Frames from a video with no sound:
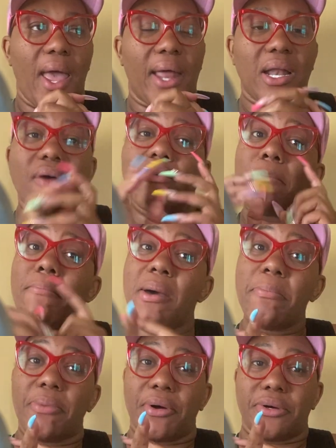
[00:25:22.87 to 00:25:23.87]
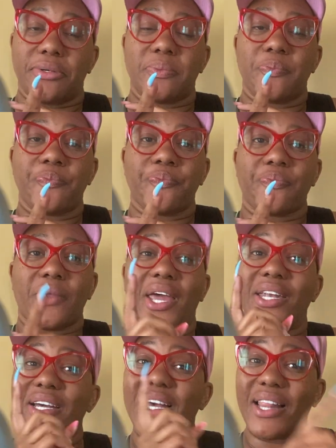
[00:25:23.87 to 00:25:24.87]
And I remember
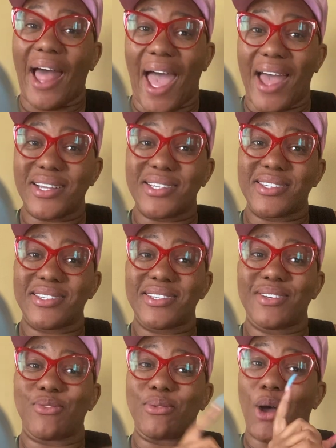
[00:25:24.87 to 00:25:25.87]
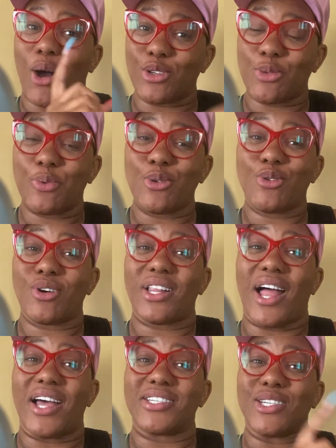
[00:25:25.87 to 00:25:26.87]
in the class, from the entrepreneur
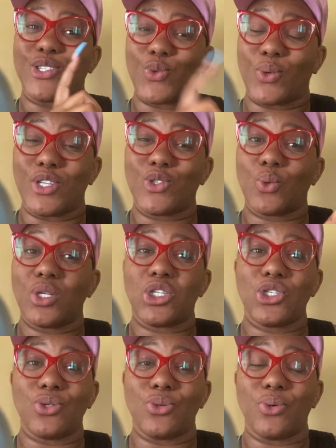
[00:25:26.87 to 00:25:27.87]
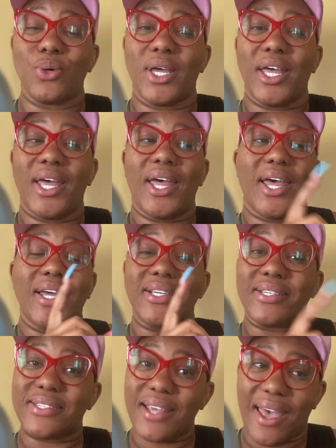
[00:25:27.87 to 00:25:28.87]
class in 2022, he
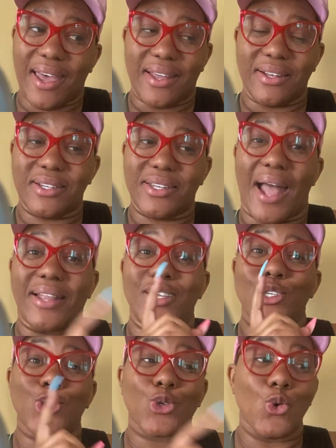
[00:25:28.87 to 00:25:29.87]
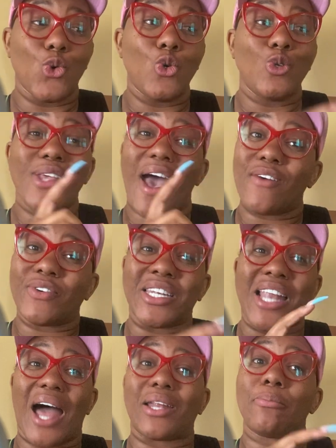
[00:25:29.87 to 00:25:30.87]
said that the schools have a
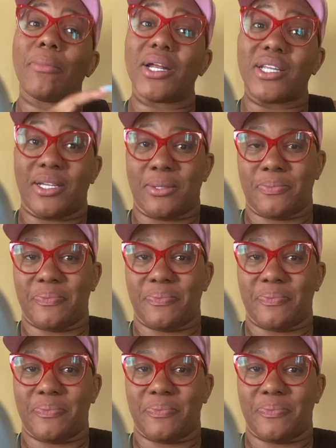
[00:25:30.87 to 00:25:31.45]
lot of money.